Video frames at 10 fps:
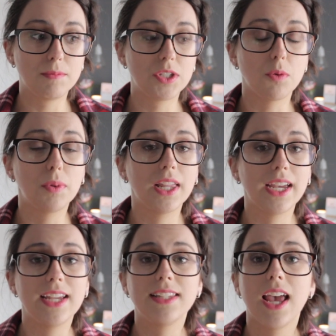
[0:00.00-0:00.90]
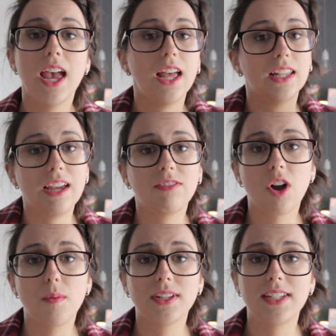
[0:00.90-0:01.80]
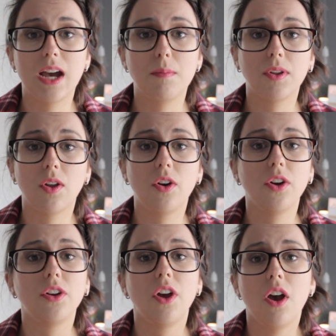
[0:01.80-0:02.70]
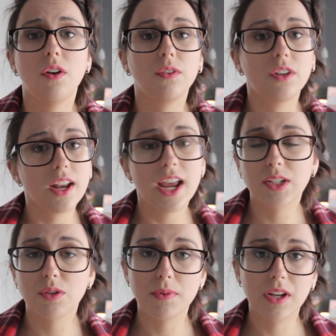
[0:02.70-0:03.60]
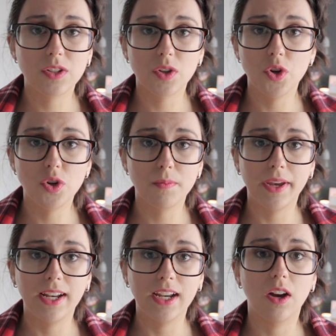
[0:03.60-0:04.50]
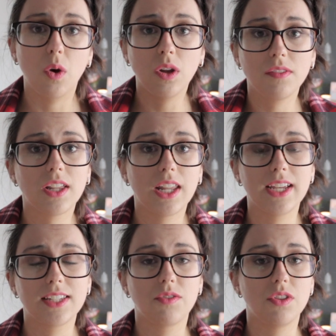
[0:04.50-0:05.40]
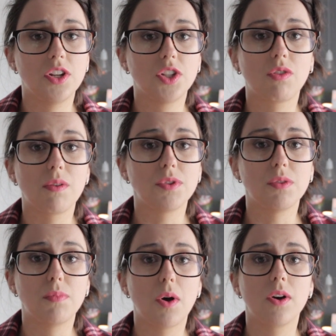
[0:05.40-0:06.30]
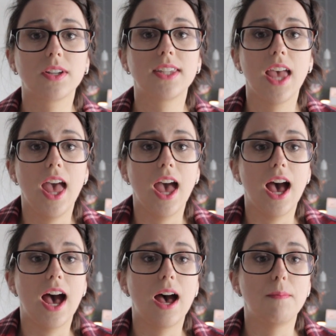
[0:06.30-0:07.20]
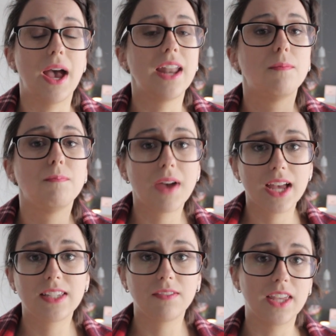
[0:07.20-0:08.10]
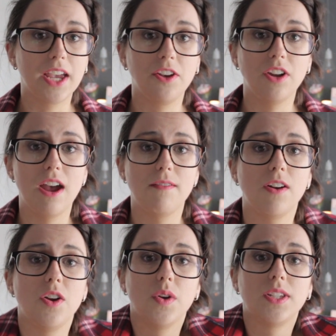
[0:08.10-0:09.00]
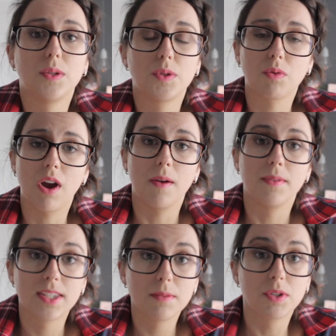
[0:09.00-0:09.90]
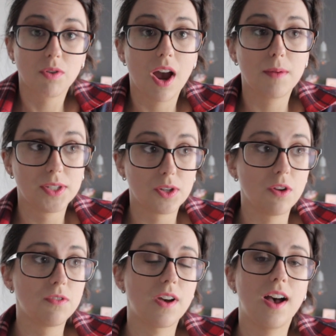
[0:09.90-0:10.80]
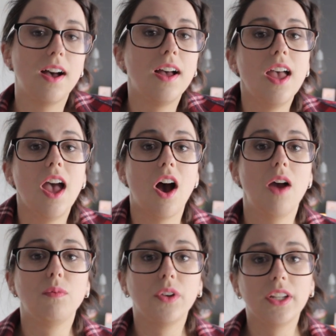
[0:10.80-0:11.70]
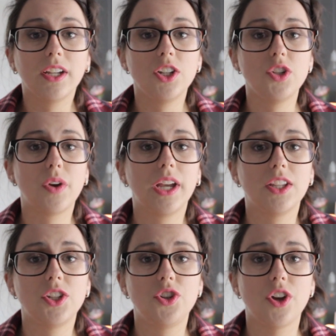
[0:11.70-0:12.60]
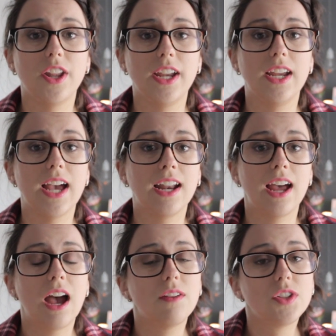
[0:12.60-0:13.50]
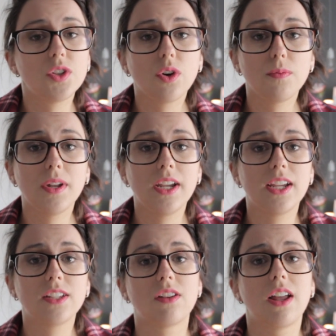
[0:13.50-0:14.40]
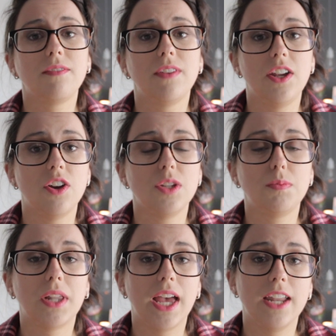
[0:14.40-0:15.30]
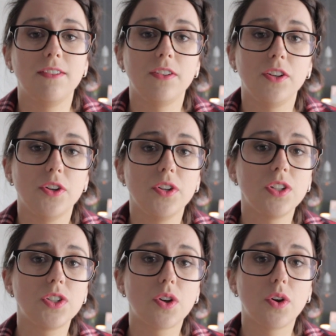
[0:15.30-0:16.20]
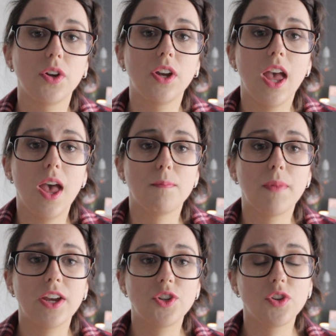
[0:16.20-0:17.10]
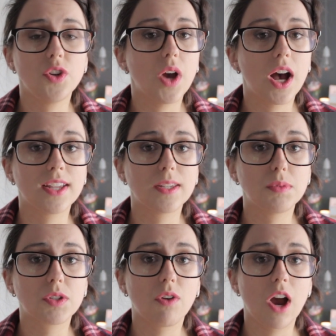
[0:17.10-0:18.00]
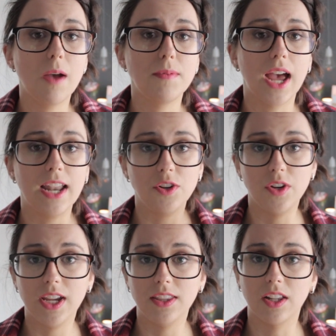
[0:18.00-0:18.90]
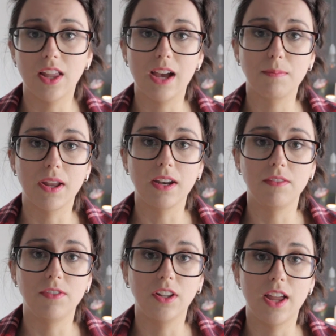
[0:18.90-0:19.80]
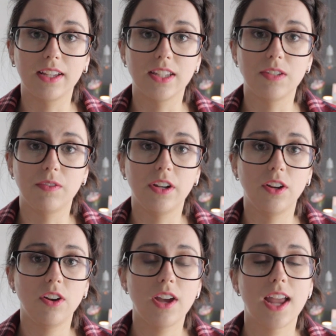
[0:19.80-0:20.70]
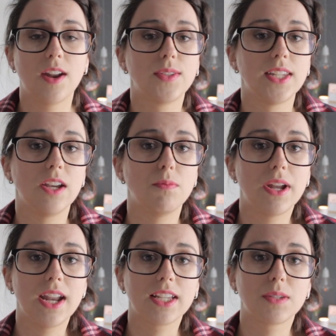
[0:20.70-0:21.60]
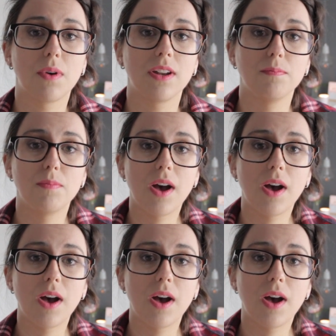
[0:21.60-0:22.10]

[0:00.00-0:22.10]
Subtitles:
So please leave comments down below, connect with me on social media, all of the links are in the description box. And a massive thank you to everyone who has subscribed so far. I'm really enjoying this journey and I have so many exciting videos planned for you, so make sure you are subscribed and you hit the like button if you like this video, and I'll see you in my next one.